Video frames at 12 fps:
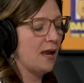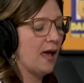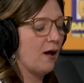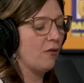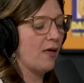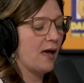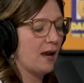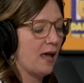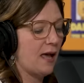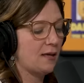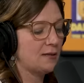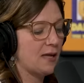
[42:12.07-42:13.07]
how that
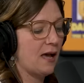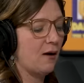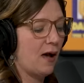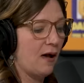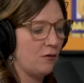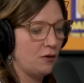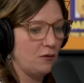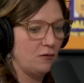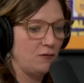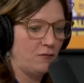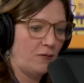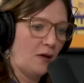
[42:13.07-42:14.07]
has, how
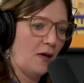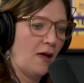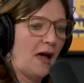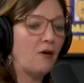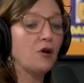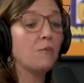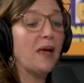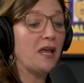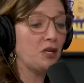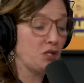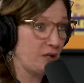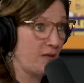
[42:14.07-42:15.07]
you're
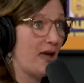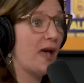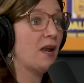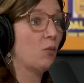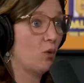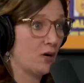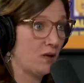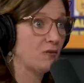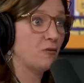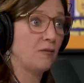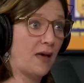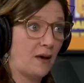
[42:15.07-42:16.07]
managing that and working
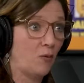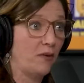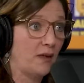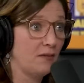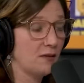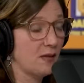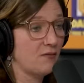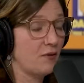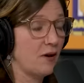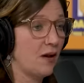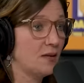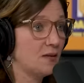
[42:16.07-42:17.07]
through that and what that looks like for
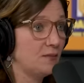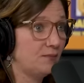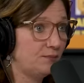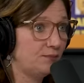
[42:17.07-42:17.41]
you guys.